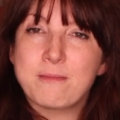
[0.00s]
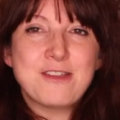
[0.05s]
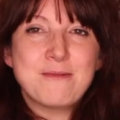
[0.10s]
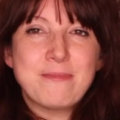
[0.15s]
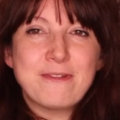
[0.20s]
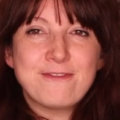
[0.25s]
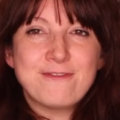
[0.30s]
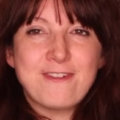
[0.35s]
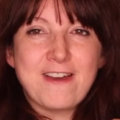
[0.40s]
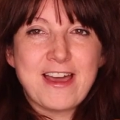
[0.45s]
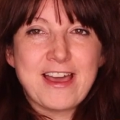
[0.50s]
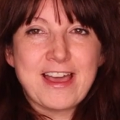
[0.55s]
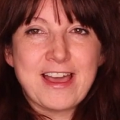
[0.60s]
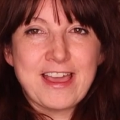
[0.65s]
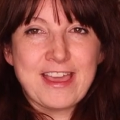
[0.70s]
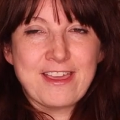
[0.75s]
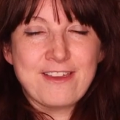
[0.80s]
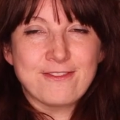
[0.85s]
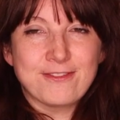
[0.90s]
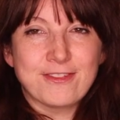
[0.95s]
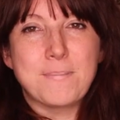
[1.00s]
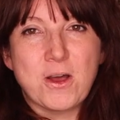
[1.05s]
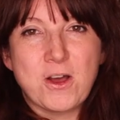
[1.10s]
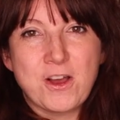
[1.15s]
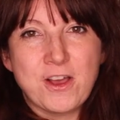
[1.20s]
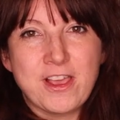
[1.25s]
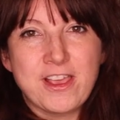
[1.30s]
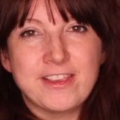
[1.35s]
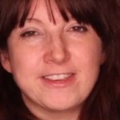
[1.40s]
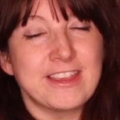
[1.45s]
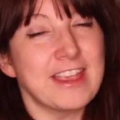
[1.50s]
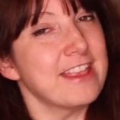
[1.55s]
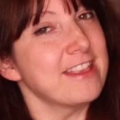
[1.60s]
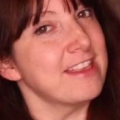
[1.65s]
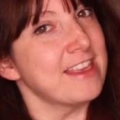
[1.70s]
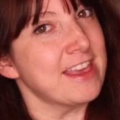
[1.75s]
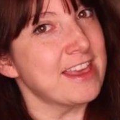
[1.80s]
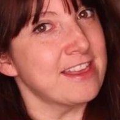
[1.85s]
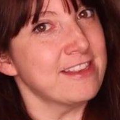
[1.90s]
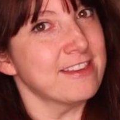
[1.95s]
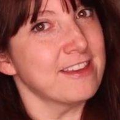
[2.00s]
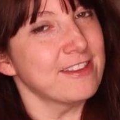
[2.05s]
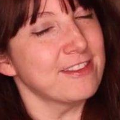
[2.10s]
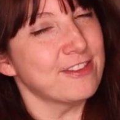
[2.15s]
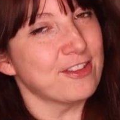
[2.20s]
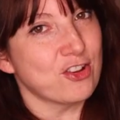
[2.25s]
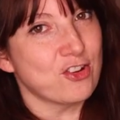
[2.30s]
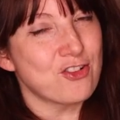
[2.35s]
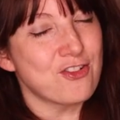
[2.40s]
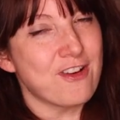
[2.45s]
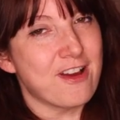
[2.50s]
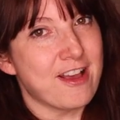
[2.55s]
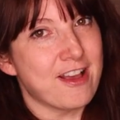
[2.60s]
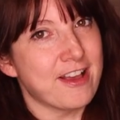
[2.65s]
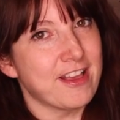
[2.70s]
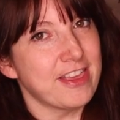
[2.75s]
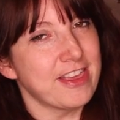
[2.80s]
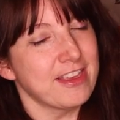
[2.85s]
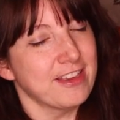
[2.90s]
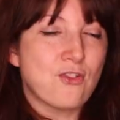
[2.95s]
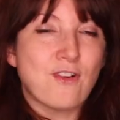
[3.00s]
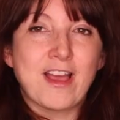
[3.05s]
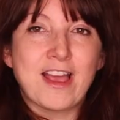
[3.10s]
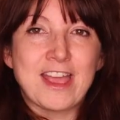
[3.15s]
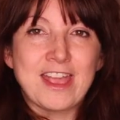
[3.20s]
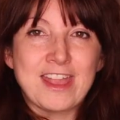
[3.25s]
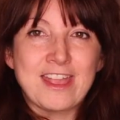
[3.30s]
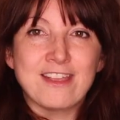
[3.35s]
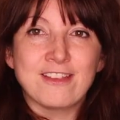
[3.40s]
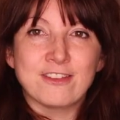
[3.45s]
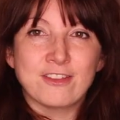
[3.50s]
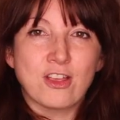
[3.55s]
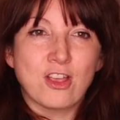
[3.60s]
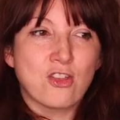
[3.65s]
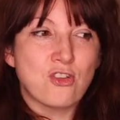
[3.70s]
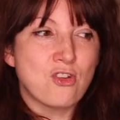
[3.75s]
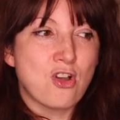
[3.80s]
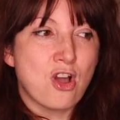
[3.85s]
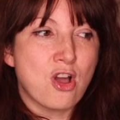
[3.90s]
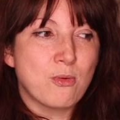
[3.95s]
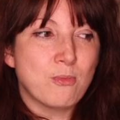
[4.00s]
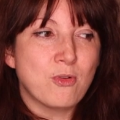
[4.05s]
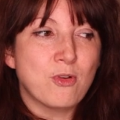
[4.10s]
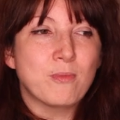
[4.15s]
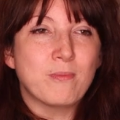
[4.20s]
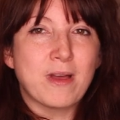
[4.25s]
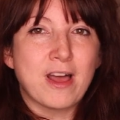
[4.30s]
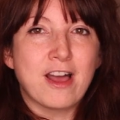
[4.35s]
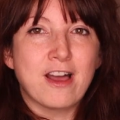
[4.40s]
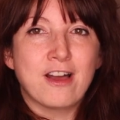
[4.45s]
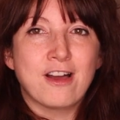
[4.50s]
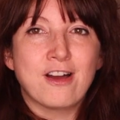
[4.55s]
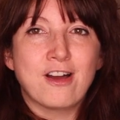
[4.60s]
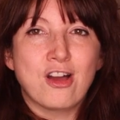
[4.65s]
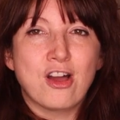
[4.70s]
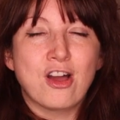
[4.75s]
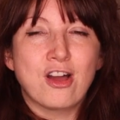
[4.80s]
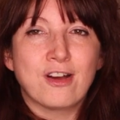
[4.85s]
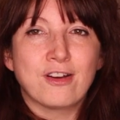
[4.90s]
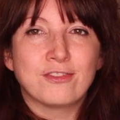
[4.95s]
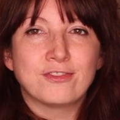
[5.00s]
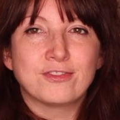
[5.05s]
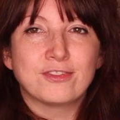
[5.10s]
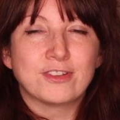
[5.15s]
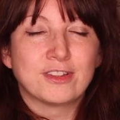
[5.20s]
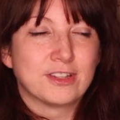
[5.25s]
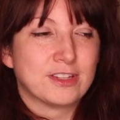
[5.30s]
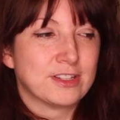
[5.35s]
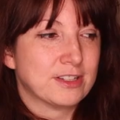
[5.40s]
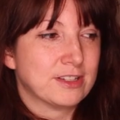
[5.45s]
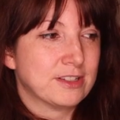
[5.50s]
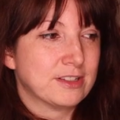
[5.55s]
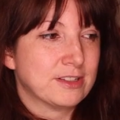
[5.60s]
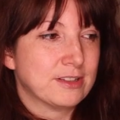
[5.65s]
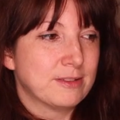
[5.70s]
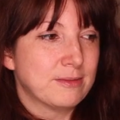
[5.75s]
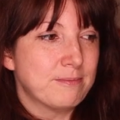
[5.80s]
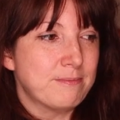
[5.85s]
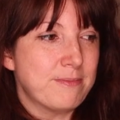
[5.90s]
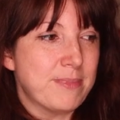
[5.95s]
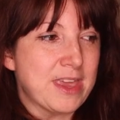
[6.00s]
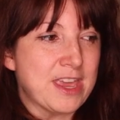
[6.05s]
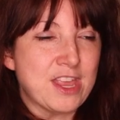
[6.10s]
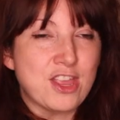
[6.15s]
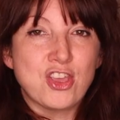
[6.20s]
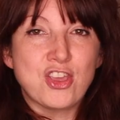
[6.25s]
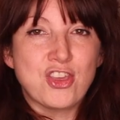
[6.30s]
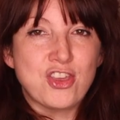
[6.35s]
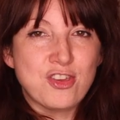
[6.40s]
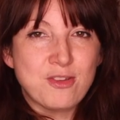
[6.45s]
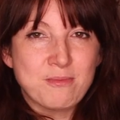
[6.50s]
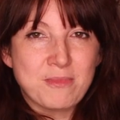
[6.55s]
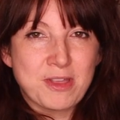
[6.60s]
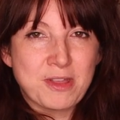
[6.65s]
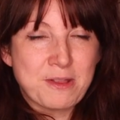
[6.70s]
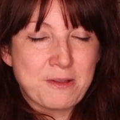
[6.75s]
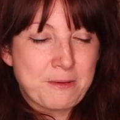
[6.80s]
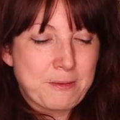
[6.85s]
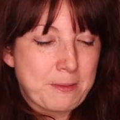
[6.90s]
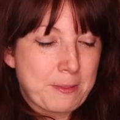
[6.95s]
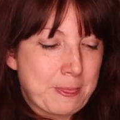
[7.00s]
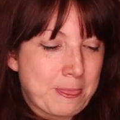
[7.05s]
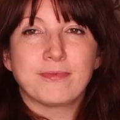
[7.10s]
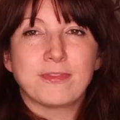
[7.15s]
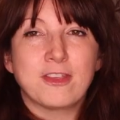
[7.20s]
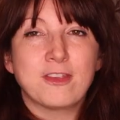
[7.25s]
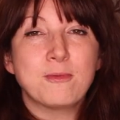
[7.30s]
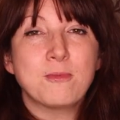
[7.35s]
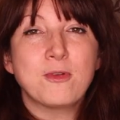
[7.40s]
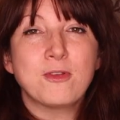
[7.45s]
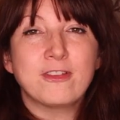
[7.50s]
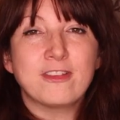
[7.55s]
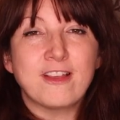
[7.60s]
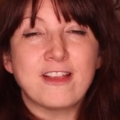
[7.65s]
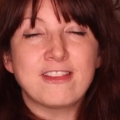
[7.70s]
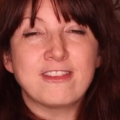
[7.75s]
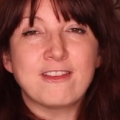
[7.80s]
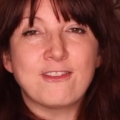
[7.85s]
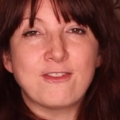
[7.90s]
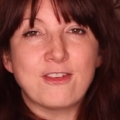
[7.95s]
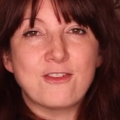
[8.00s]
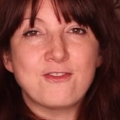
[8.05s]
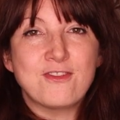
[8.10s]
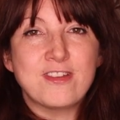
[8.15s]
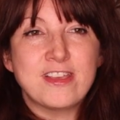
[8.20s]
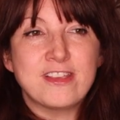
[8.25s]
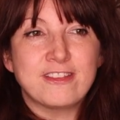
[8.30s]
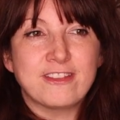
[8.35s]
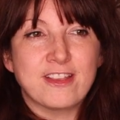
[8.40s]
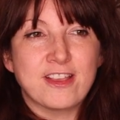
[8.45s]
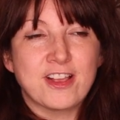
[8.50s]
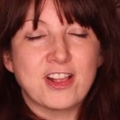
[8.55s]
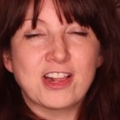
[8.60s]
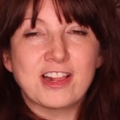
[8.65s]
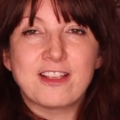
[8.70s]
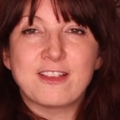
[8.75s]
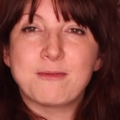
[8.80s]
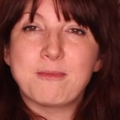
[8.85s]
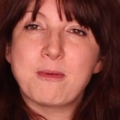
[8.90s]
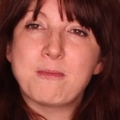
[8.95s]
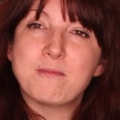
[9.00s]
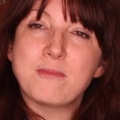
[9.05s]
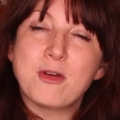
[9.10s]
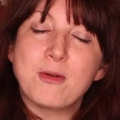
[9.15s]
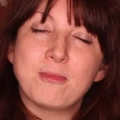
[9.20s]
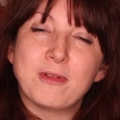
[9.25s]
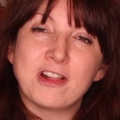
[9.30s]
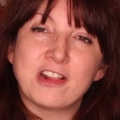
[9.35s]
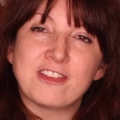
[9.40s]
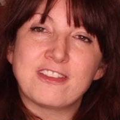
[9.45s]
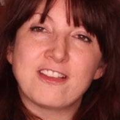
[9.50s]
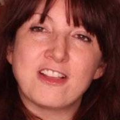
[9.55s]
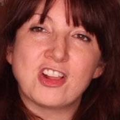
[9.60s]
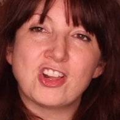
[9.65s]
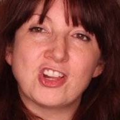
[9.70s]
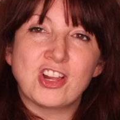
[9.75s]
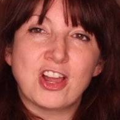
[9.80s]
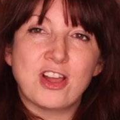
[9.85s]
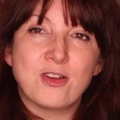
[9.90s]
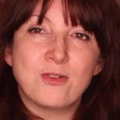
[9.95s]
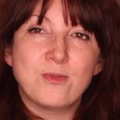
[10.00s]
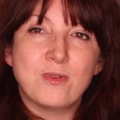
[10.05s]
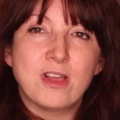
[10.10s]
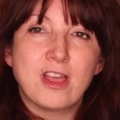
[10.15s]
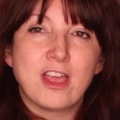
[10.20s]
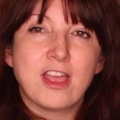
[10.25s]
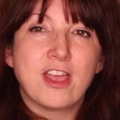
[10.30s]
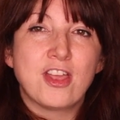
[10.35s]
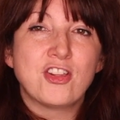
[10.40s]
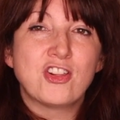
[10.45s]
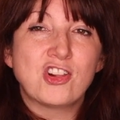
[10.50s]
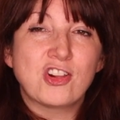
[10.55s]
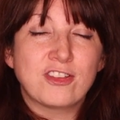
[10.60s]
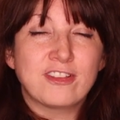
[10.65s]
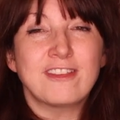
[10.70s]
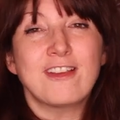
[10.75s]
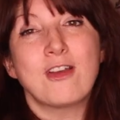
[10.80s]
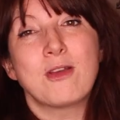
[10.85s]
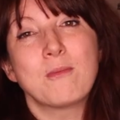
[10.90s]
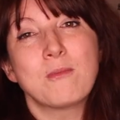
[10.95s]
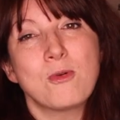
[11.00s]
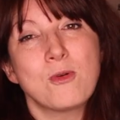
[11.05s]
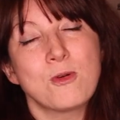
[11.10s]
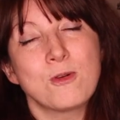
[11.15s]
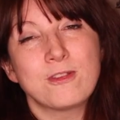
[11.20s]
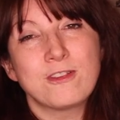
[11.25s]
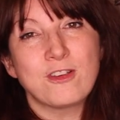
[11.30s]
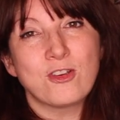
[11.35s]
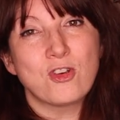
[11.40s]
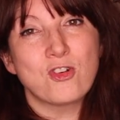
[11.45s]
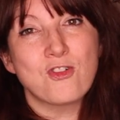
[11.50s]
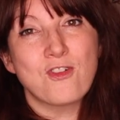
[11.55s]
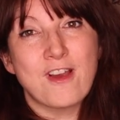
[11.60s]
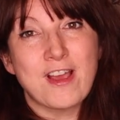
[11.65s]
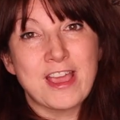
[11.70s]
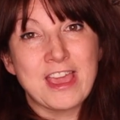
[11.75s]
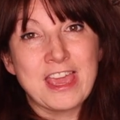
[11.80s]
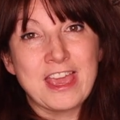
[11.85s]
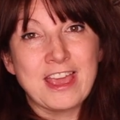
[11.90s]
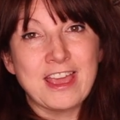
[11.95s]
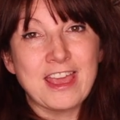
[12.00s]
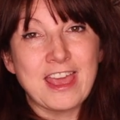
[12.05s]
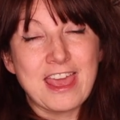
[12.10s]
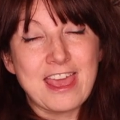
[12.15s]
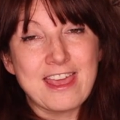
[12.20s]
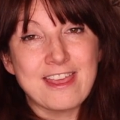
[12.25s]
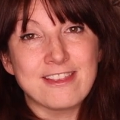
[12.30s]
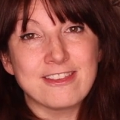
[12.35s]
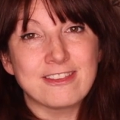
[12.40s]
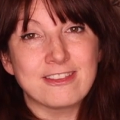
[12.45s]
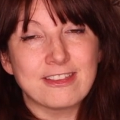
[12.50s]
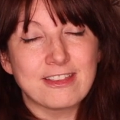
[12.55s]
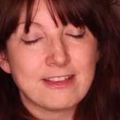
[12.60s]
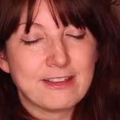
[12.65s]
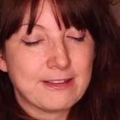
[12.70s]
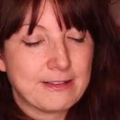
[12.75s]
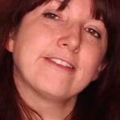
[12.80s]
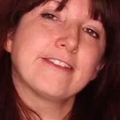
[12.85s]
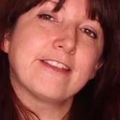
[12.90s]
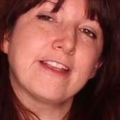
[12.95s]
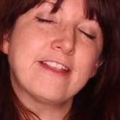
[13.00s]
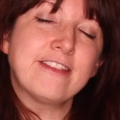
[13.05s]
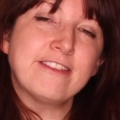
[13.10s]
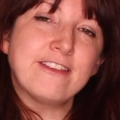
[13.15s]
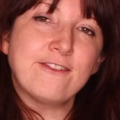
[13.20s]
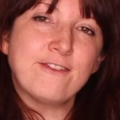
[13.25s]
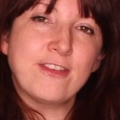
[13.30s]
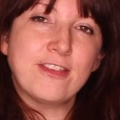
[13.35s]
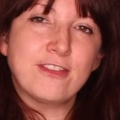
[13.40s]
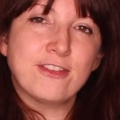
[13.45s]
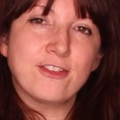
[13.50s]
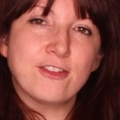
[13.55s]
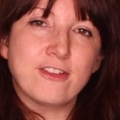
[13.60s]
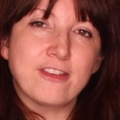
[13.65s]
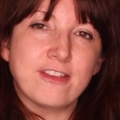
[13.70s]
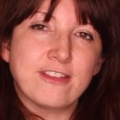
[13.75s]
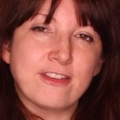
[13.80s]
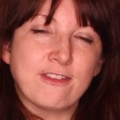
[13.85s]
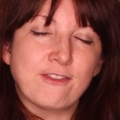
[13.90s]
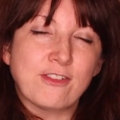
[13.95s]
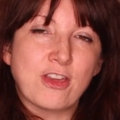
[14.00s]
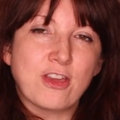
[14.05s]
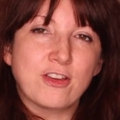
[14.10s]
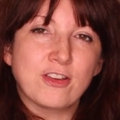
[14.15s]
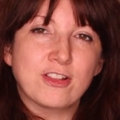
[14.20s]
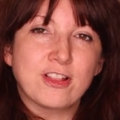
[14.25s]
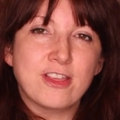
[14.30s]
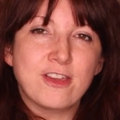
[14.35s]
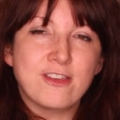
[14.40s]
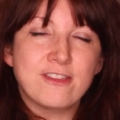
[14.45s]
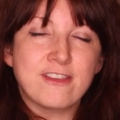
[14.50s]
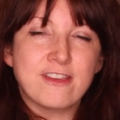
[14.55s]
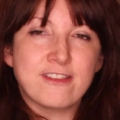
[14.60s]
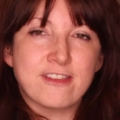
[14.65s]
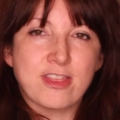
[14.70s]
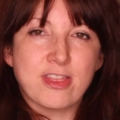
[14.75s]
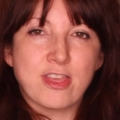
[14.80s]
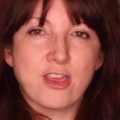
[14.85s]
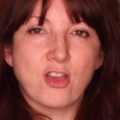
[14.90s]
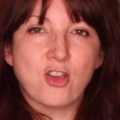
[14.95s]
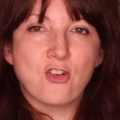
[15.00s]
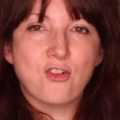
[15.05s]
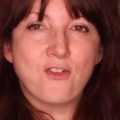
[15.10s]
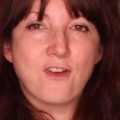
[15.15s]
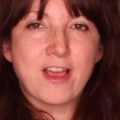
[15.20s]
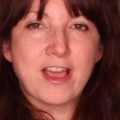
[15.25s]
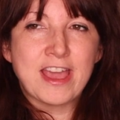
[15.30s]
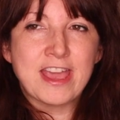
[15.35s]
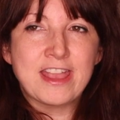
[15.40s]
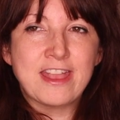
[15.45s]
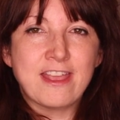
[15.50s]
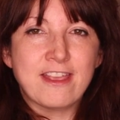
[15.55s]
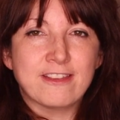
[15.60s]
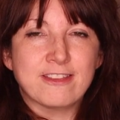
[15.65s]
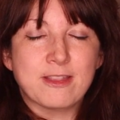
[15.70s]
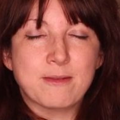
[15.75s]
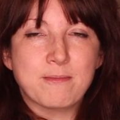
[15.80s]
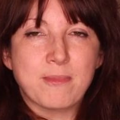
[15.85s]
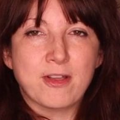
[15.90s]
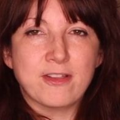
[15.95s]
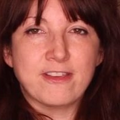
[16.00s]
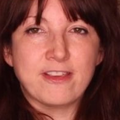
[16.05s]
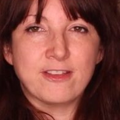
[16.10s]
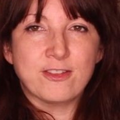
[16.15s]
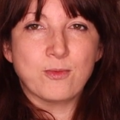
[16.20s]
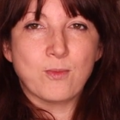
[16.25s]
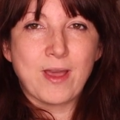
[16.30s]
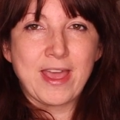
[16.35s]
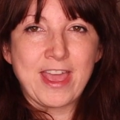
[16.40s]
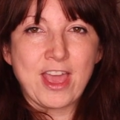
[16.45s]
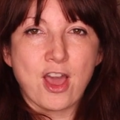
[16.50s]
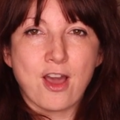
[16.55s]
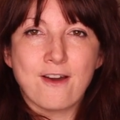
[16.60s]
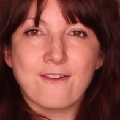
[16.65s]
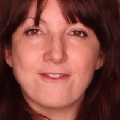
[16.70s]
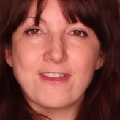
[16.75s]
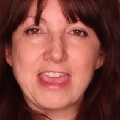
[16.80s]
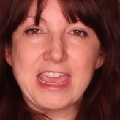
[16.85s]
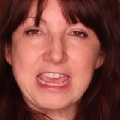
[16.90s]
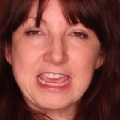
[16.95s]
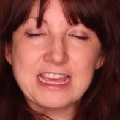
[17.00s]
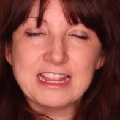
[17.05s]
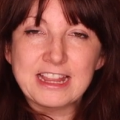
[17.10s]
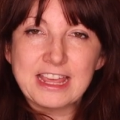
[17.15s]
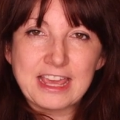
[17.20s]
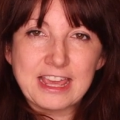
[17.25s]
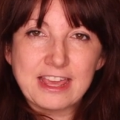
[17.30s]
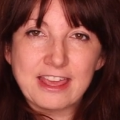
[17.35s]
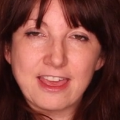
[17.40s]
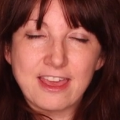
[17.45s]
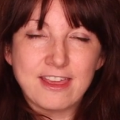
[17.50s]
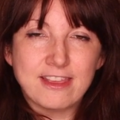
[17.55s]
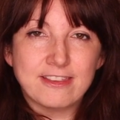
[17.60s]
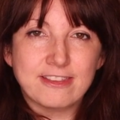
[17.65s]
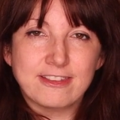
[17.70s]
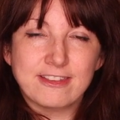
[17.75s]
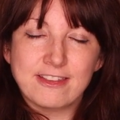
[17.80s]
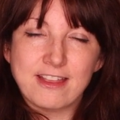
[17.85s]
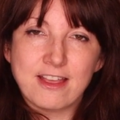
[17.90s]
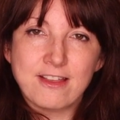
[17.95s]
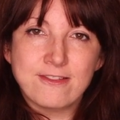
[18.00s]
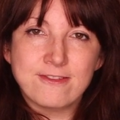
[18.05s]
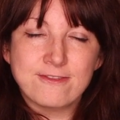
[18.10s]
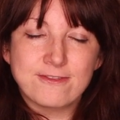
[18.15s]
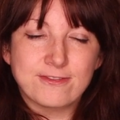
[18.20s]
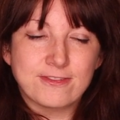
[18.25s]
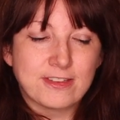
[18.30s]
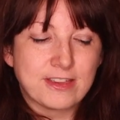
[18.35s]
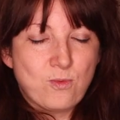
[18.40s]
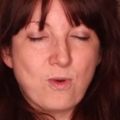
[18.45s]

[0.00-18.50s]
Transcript: Number 5, boys need to cry. Crying is a normal part of being human. There's more scientific research that's been published to show just how important crying is. Scientific studies have concluded that crying is the body's way of healing itself.